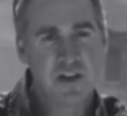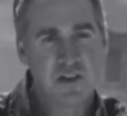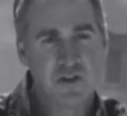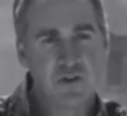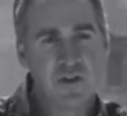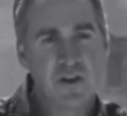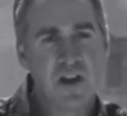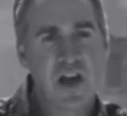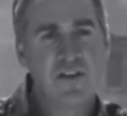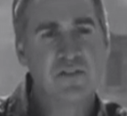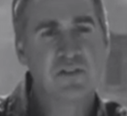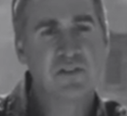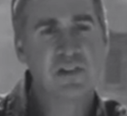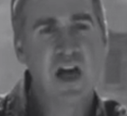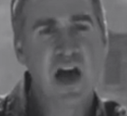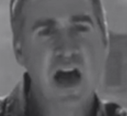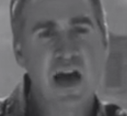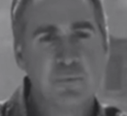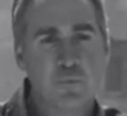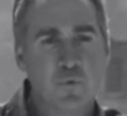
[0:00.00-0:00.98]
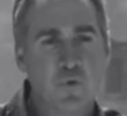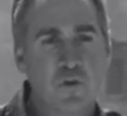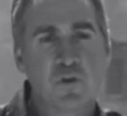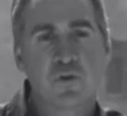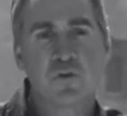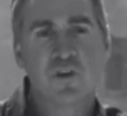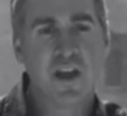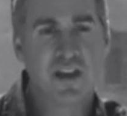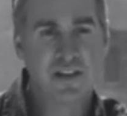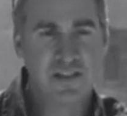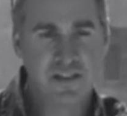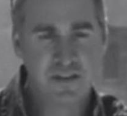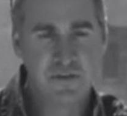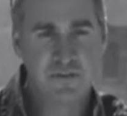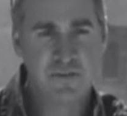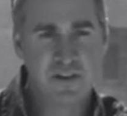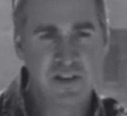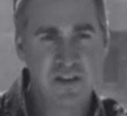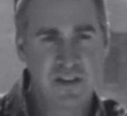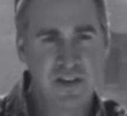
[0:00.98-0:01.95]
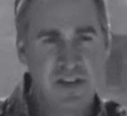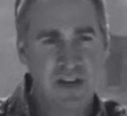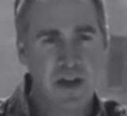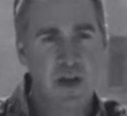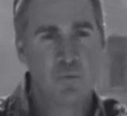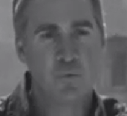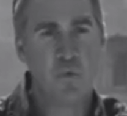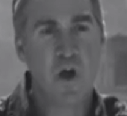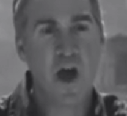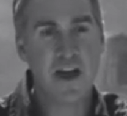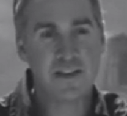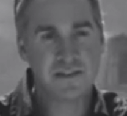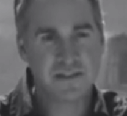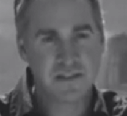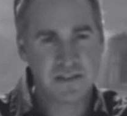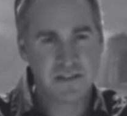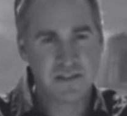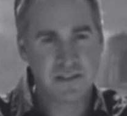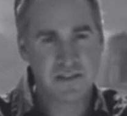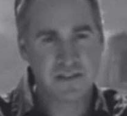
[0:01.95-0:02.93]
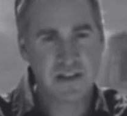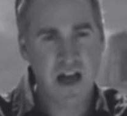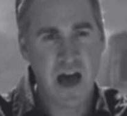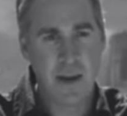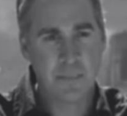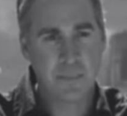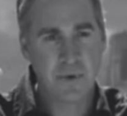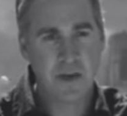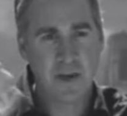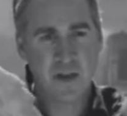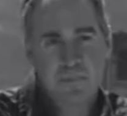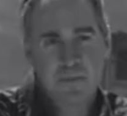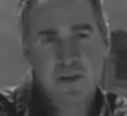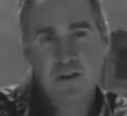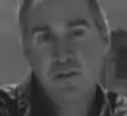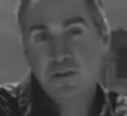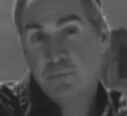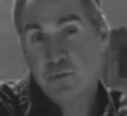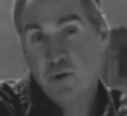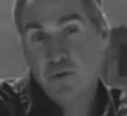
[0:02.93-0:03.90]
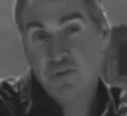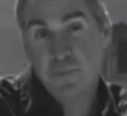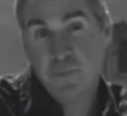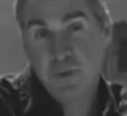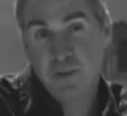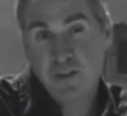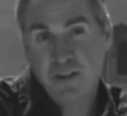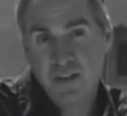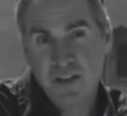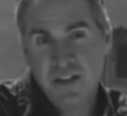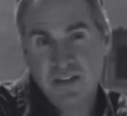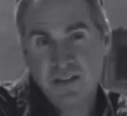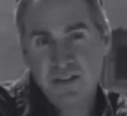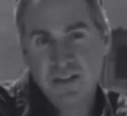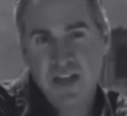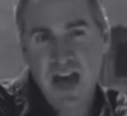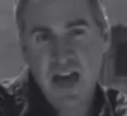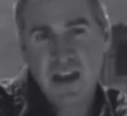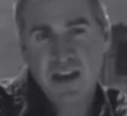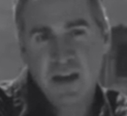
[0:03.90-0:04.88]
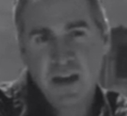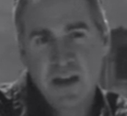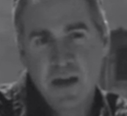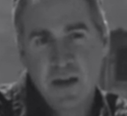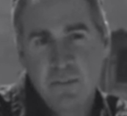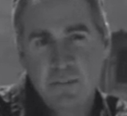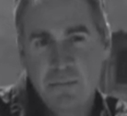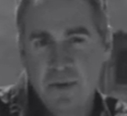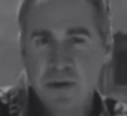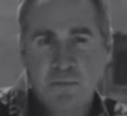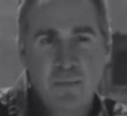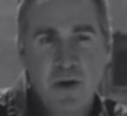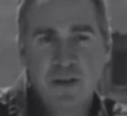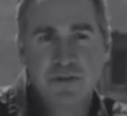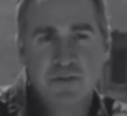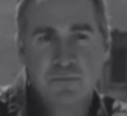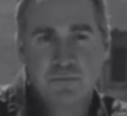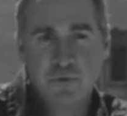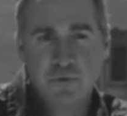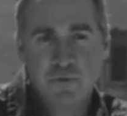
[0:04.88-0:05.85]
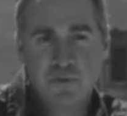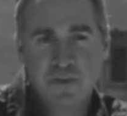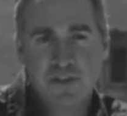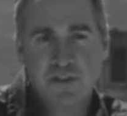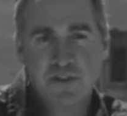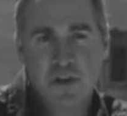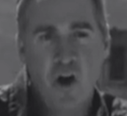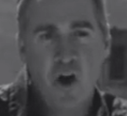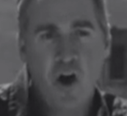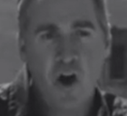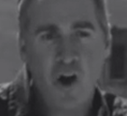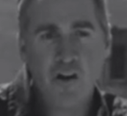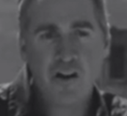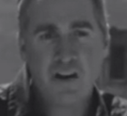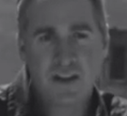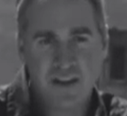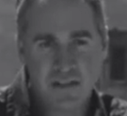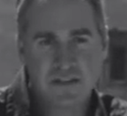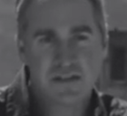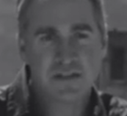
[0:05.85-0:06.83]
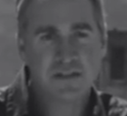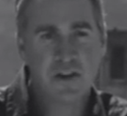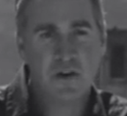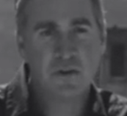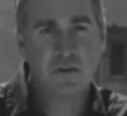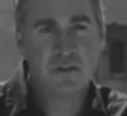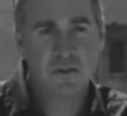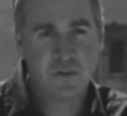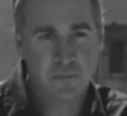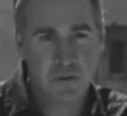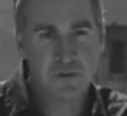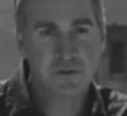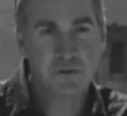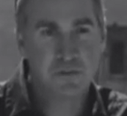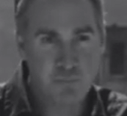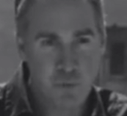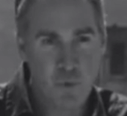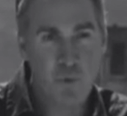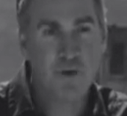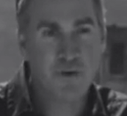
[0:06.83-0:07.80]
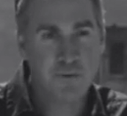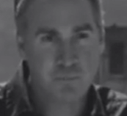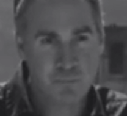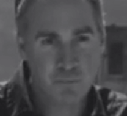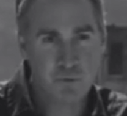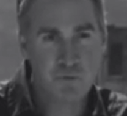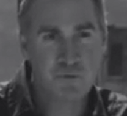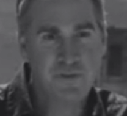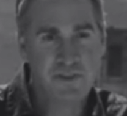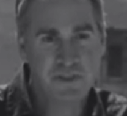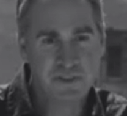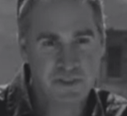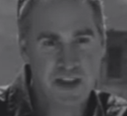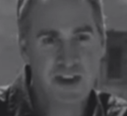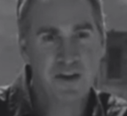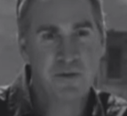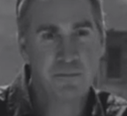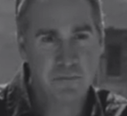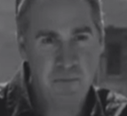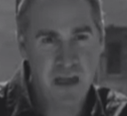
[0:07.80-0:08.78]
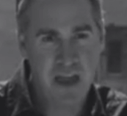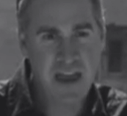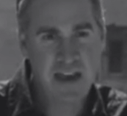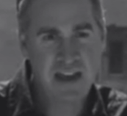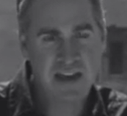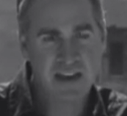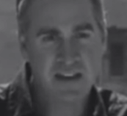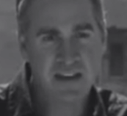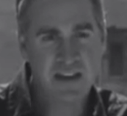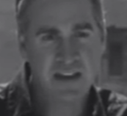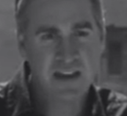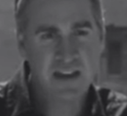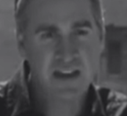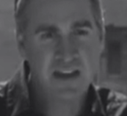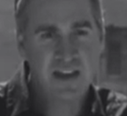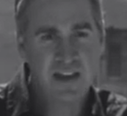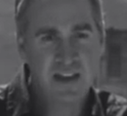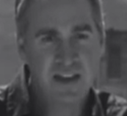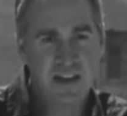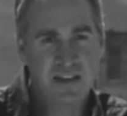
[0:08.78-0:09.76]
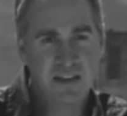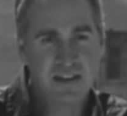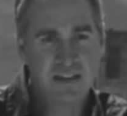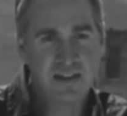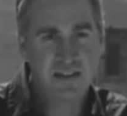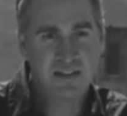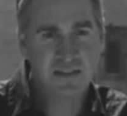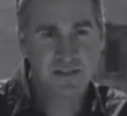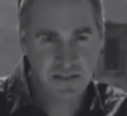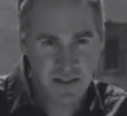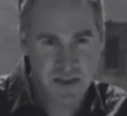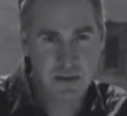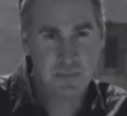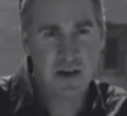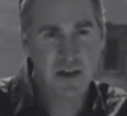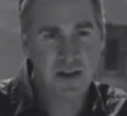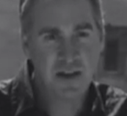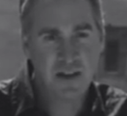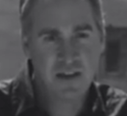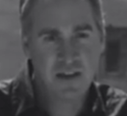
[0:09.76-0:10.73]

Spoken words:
You're going to have a lot more creativity rising to the top. You know, the provability is that big budget movies aren't necessarily the most important movies that are made in cinema.